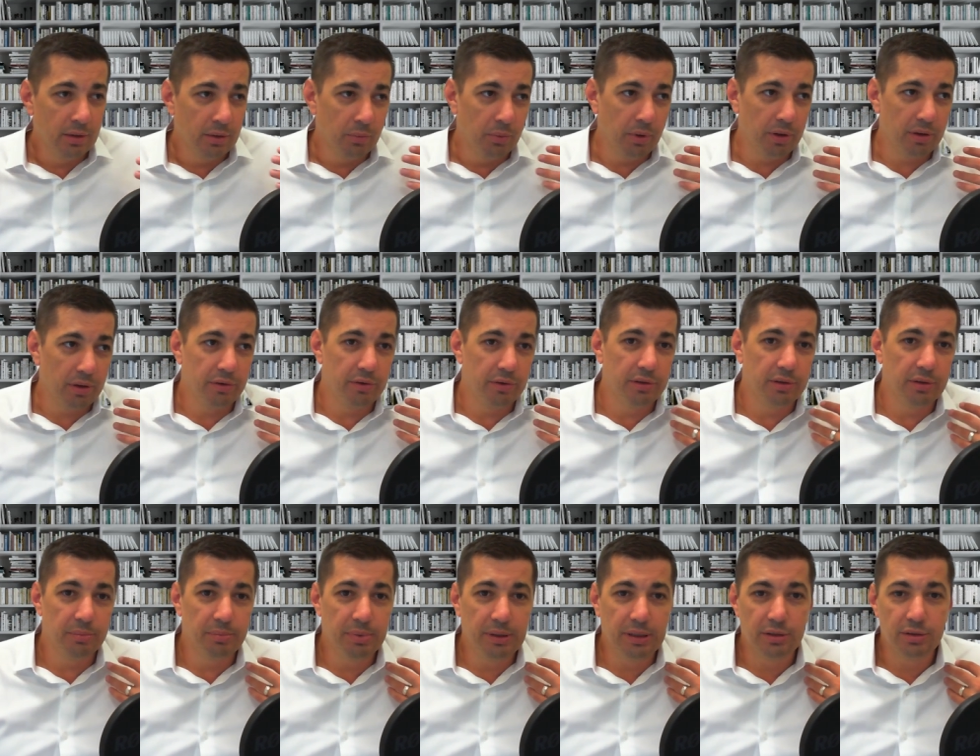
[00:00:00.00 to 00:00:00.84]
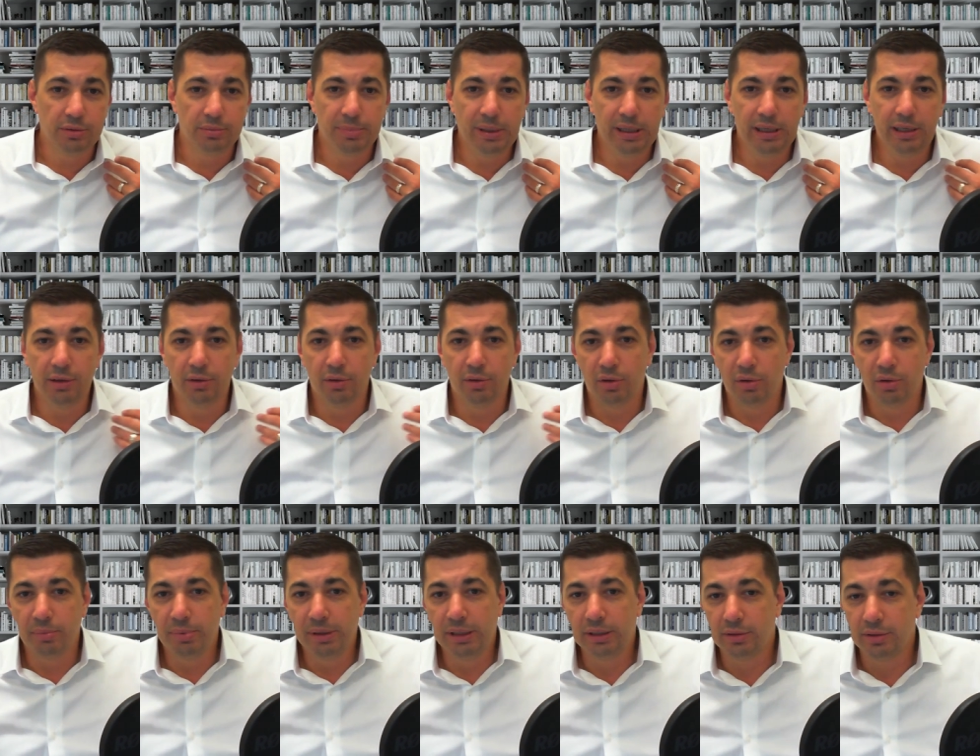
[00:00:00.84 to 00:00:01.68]
whether you're in a B2B or
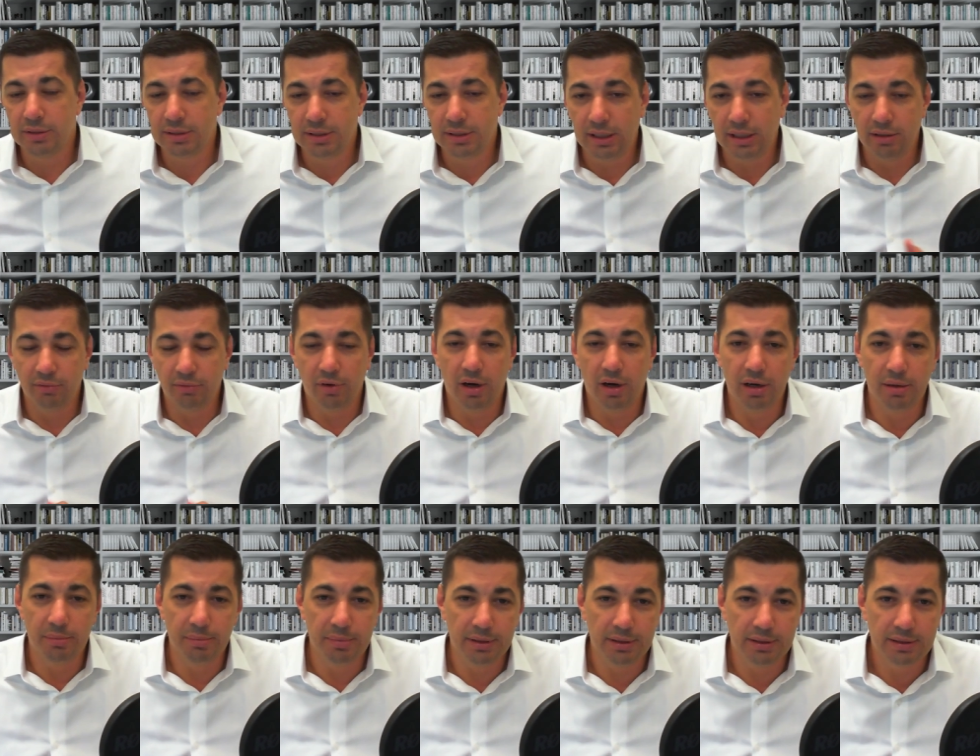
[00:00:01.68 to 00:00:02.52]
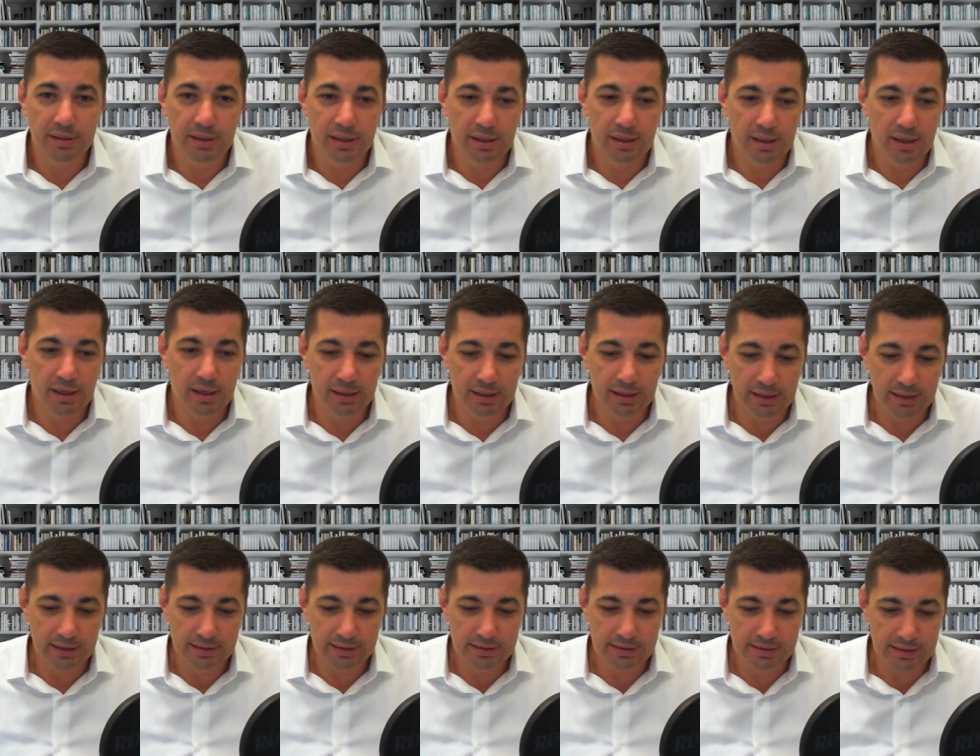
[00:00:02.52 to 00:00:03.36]
a B2C environment, I
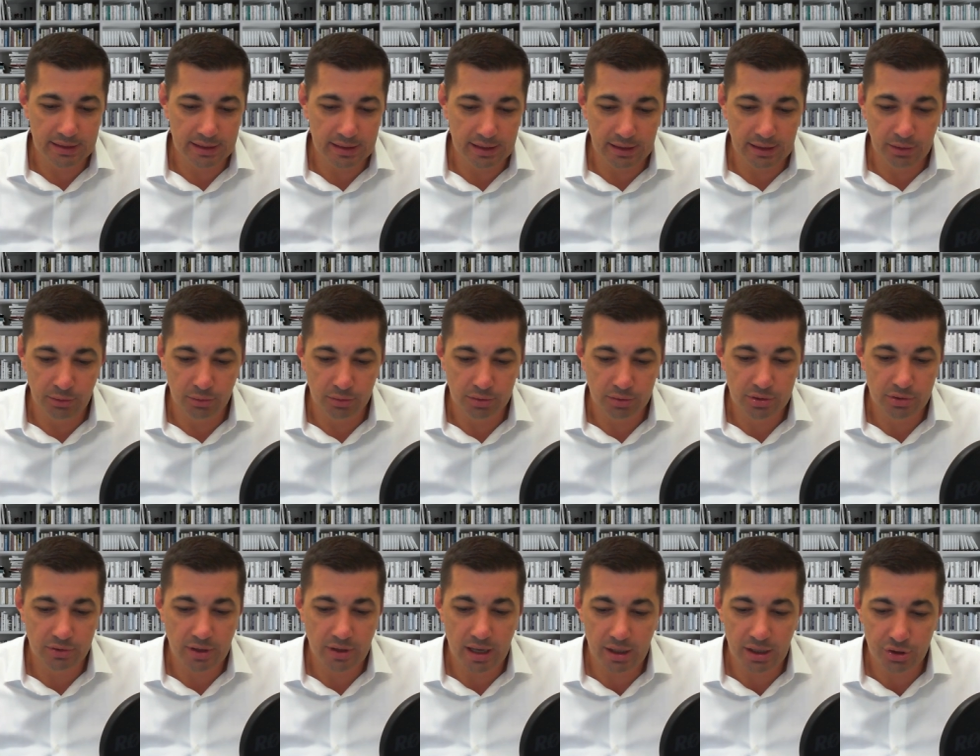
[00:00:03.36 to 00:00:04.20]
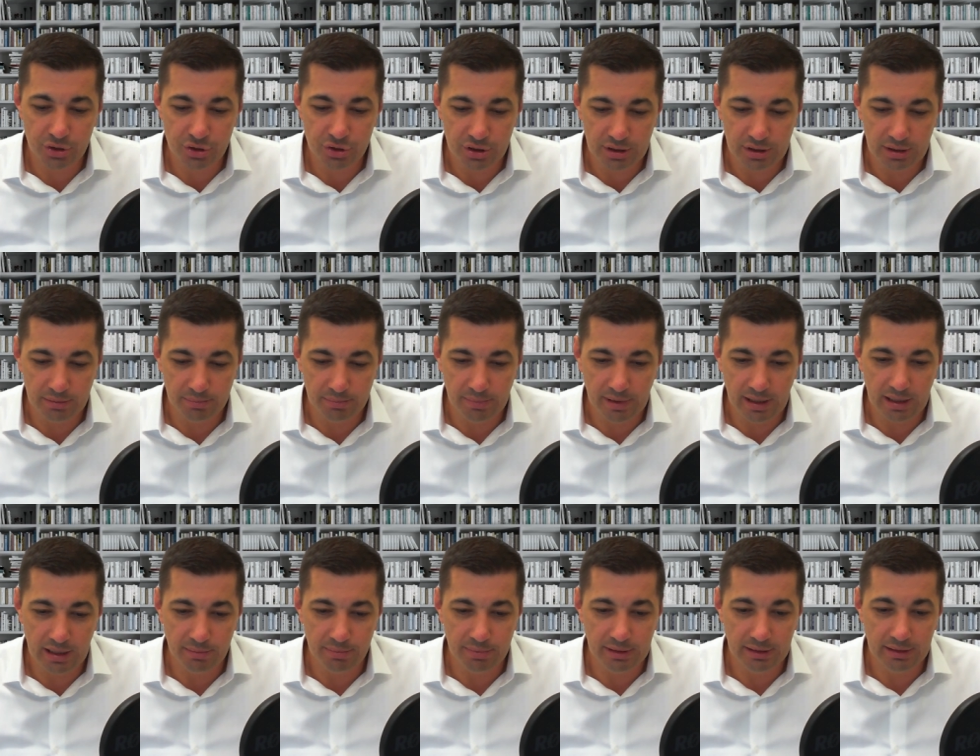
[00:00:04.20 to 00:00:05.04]
guess your strategy
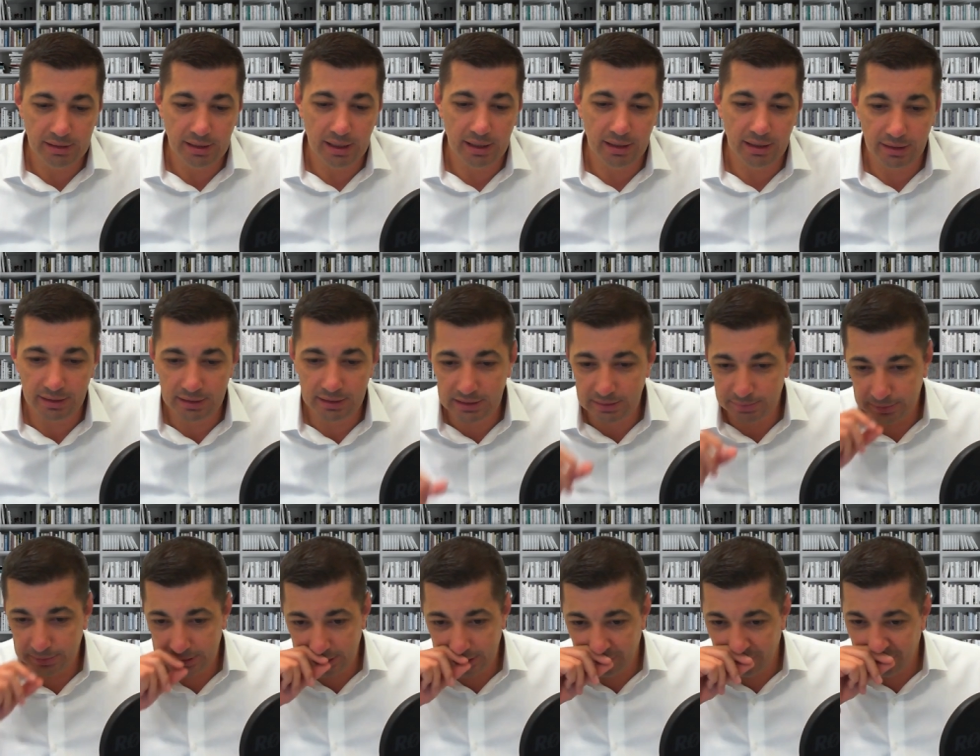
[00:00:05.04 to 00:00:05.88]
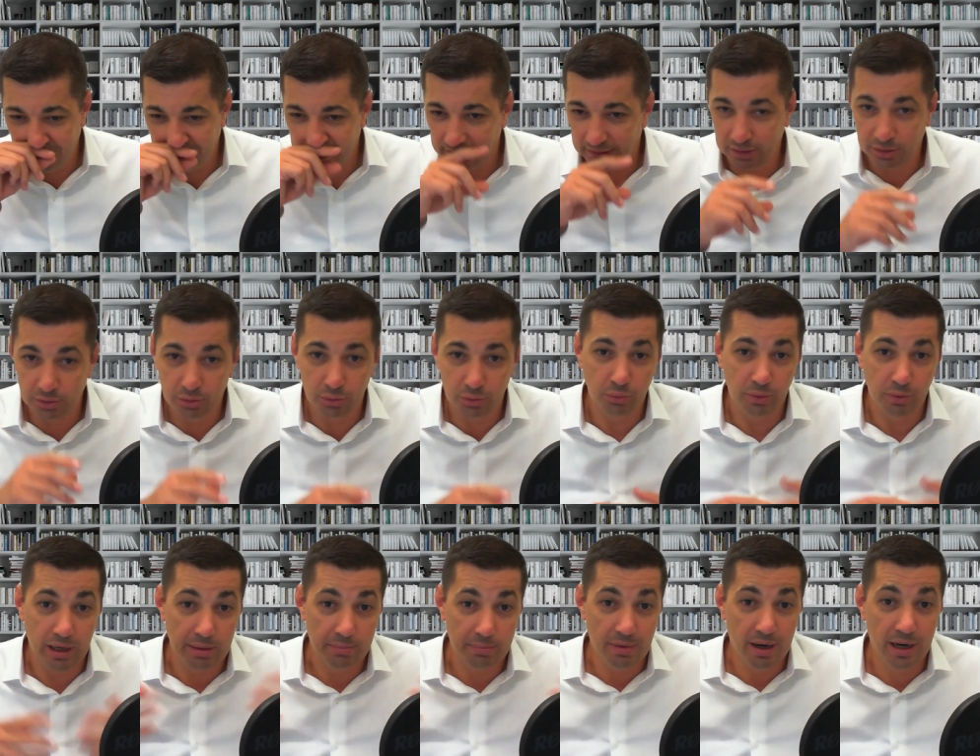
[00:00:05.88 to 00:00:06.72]
may be tailored specifically to
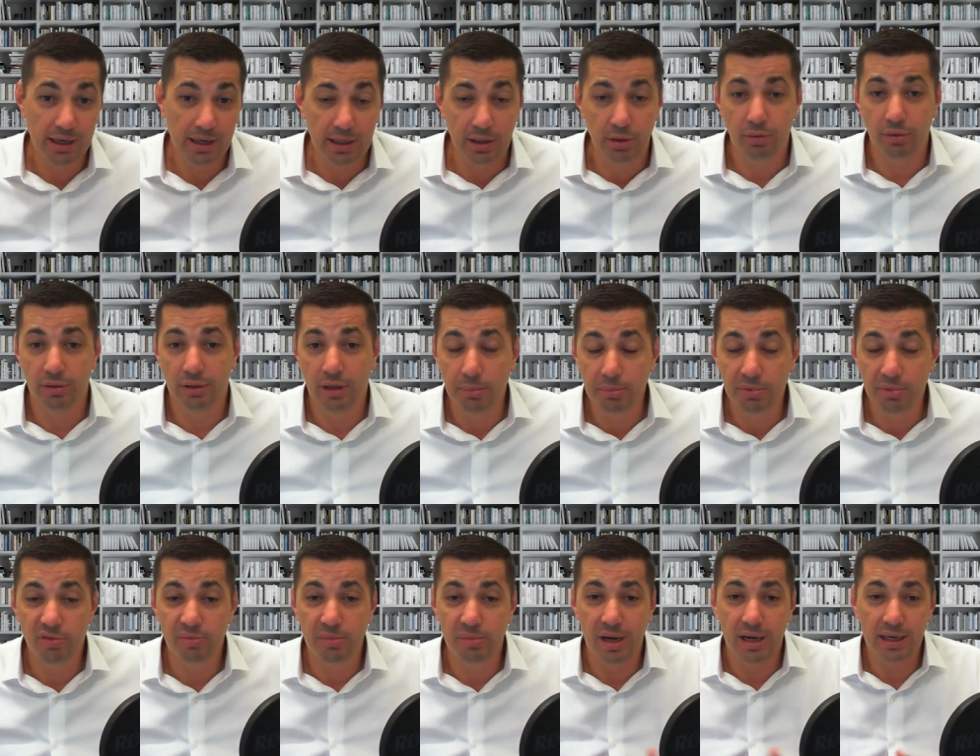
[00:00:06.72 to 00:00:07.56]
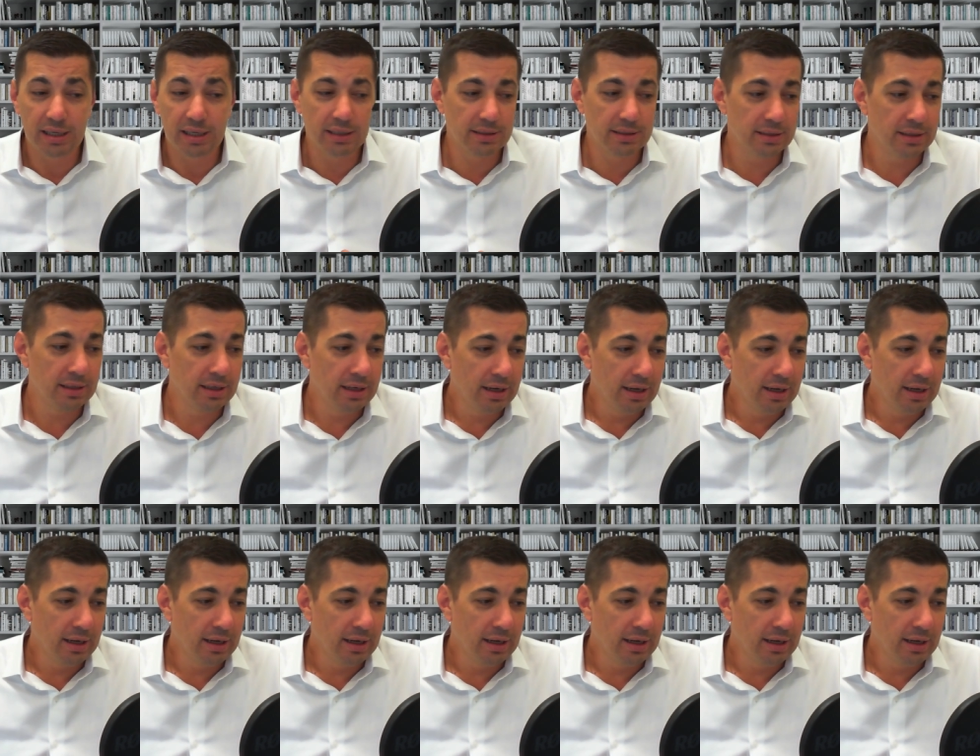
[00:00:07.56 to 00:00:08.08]
a market or a number of markets.